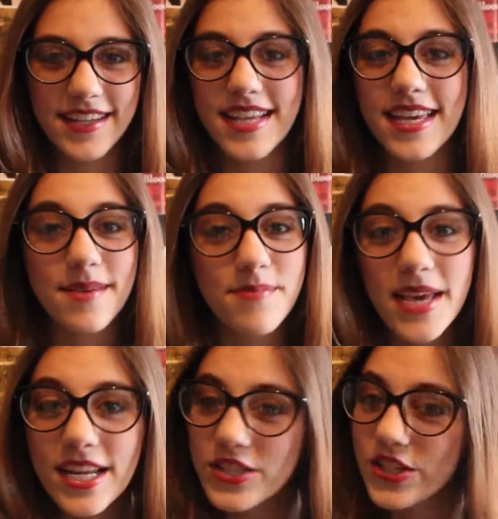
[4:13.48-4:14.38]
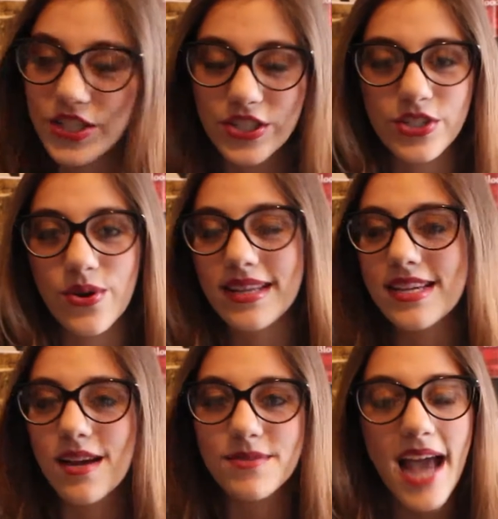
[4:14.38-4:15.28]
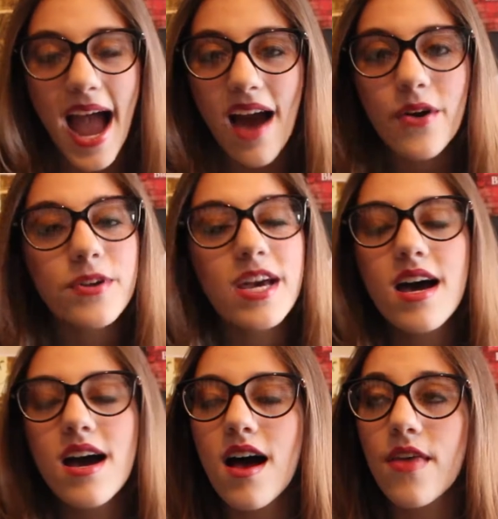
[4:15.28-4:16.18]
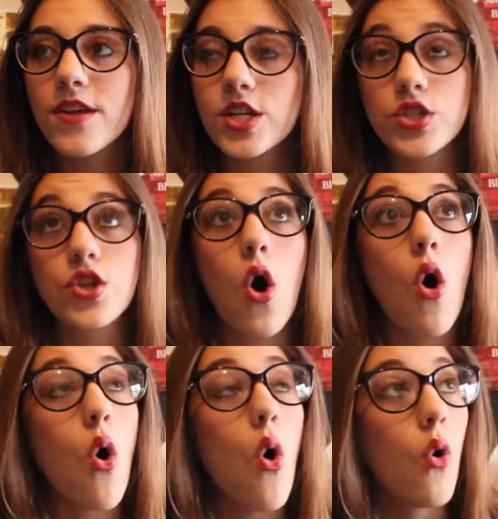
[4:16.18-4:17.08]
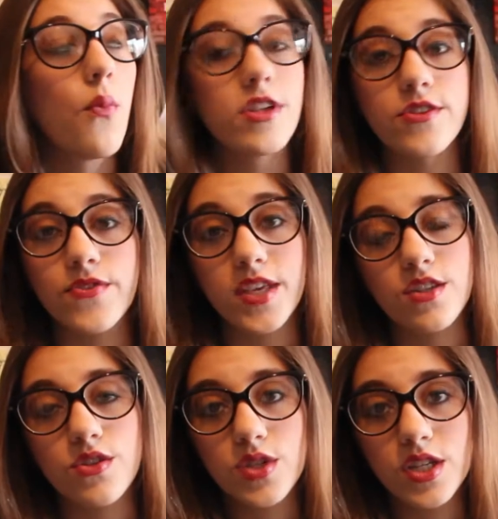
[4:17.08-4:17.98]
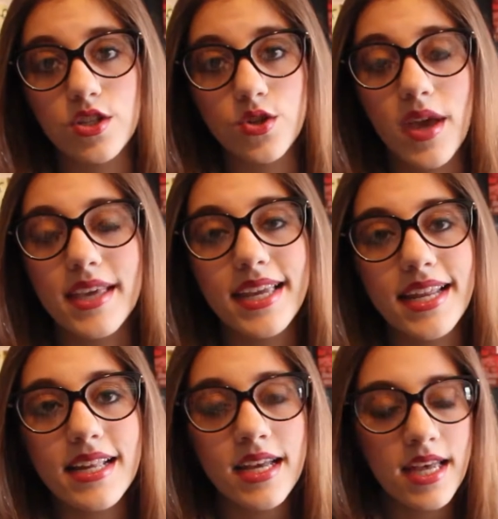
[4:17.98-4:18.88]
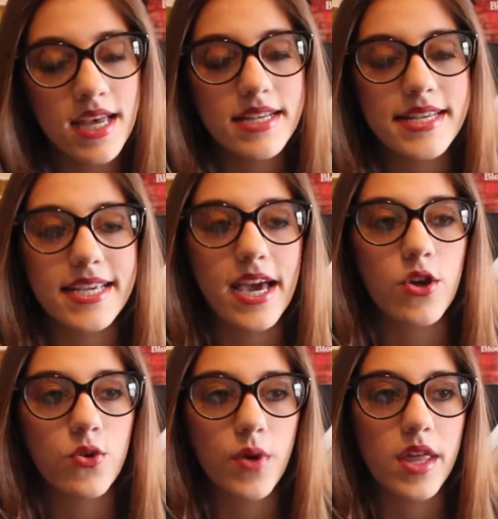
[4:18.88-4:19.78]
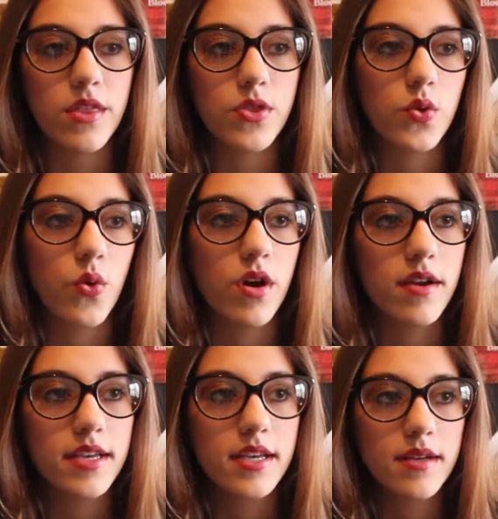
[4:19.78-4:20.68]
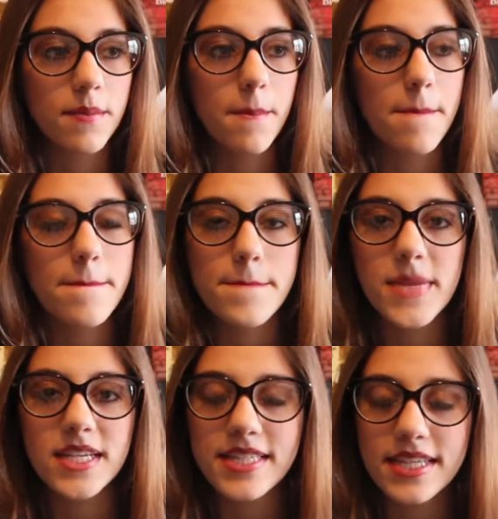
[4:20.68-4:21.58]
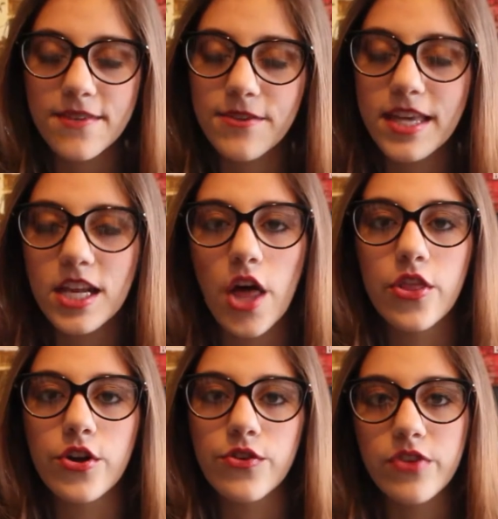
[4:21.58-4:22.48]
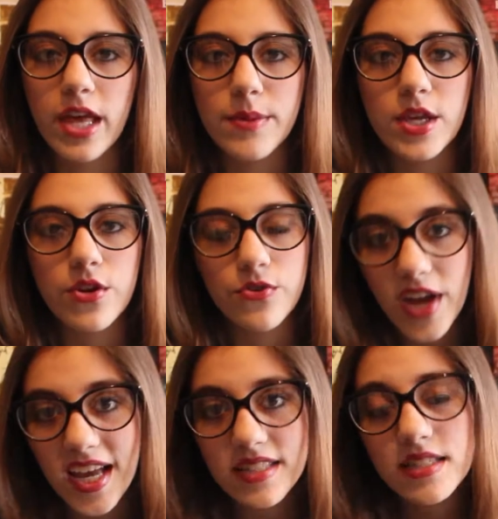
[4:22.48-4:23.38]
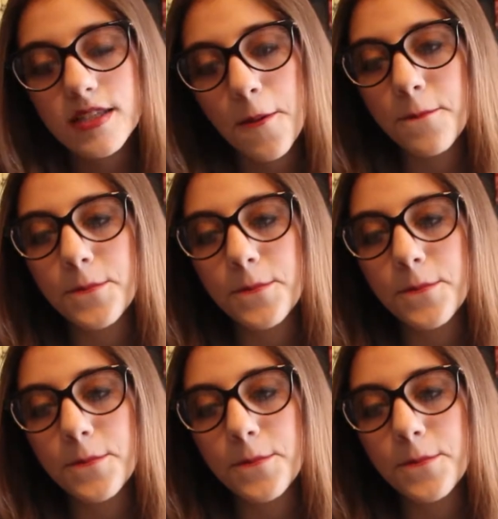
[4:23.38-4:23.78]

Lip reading: taking pictures, going downtown. There's a whole bunch of things you can do. And getting together with your significant other, family, or friends,